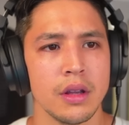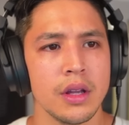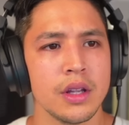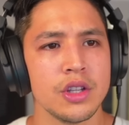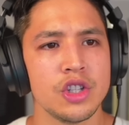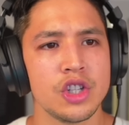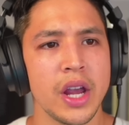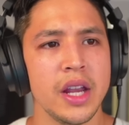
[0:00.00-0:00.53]

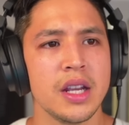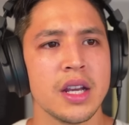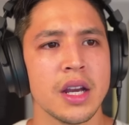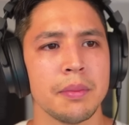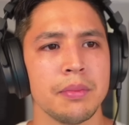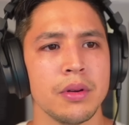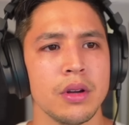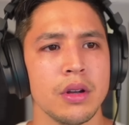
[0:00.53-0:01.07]

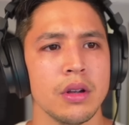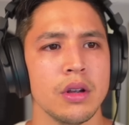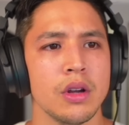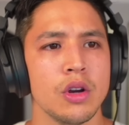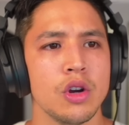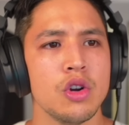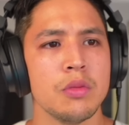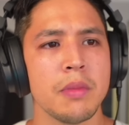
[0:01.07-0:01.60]
Jacob,
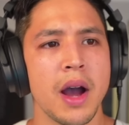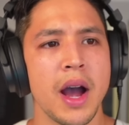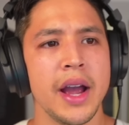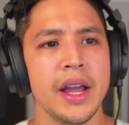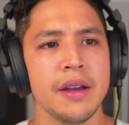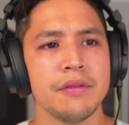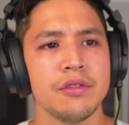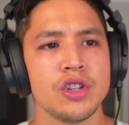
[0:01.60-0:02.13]
whom I
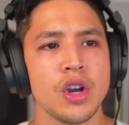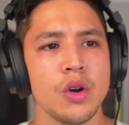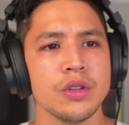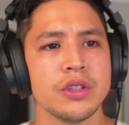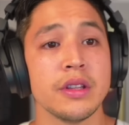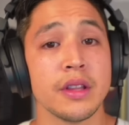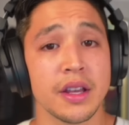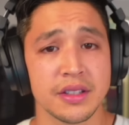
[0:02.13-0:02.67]
have
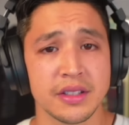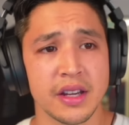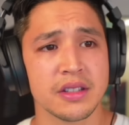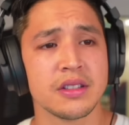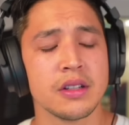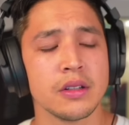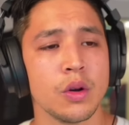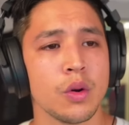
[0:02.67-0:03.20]
chosen, thus says
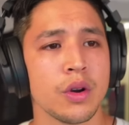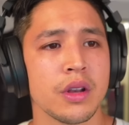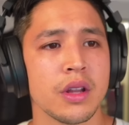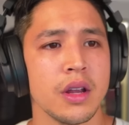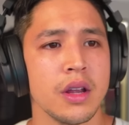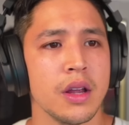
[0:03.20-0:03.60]
the Lord,